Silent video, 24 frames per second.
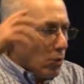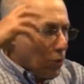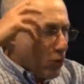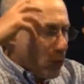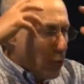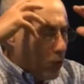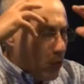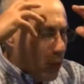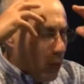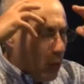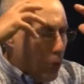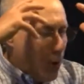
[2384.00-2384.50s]

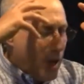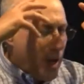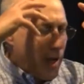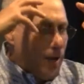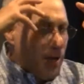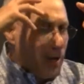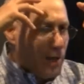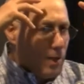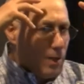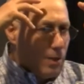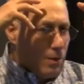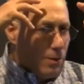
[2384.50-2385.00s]
The
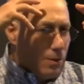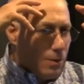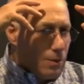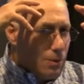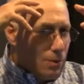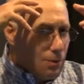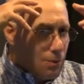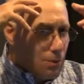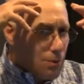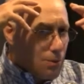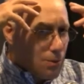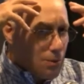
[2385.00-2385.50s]
way
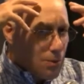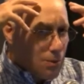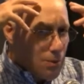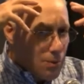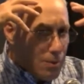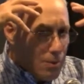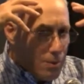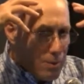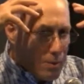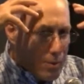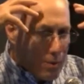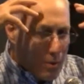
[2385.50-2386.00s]

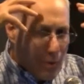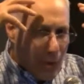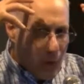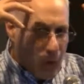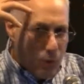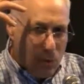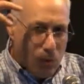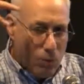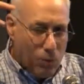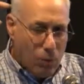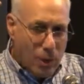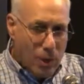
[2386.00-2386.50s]
we,
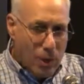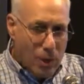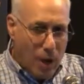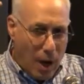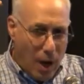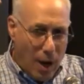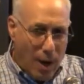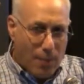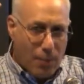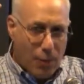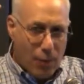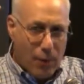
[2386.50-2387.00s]
we
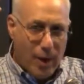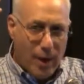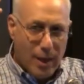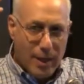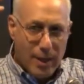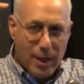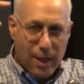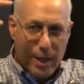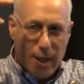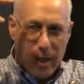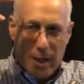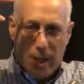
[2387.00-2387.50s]
operate,
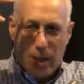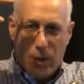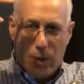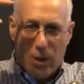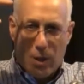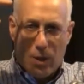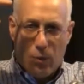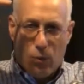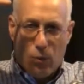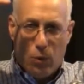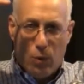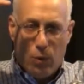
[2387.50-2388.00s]
we,
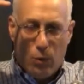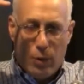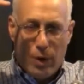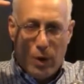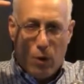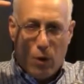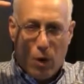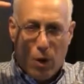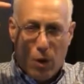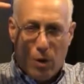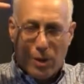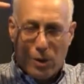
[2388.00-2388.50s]
we
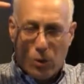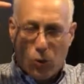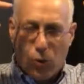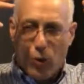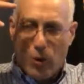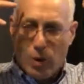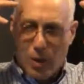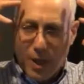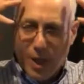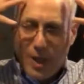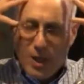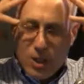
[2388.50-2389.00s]
don't call it
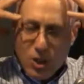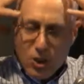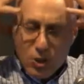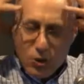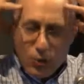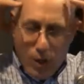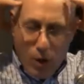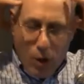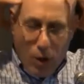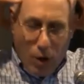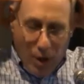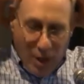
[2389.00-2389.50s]
correlations, we
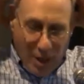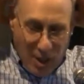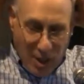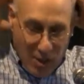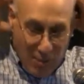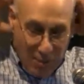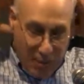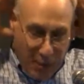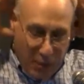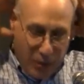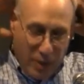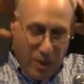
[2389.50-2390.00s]
call it
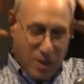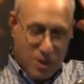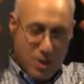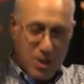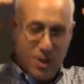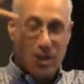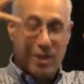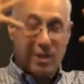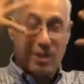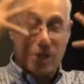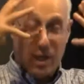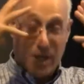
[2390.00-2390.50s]

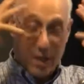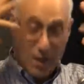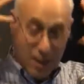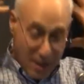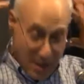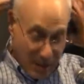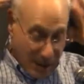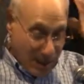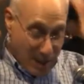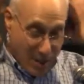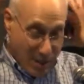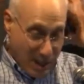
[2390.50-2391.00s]
experiences
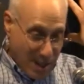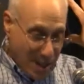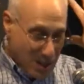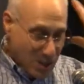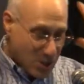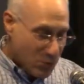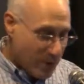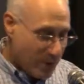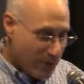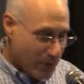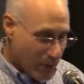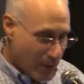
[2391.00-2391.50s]
and things
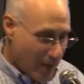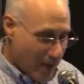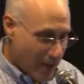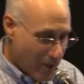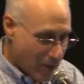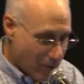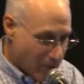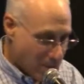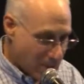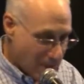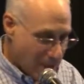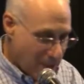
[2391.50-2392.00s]
we've read
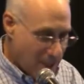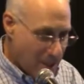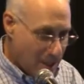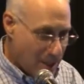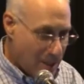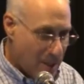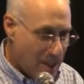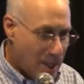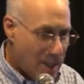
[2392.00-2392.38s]
or seen,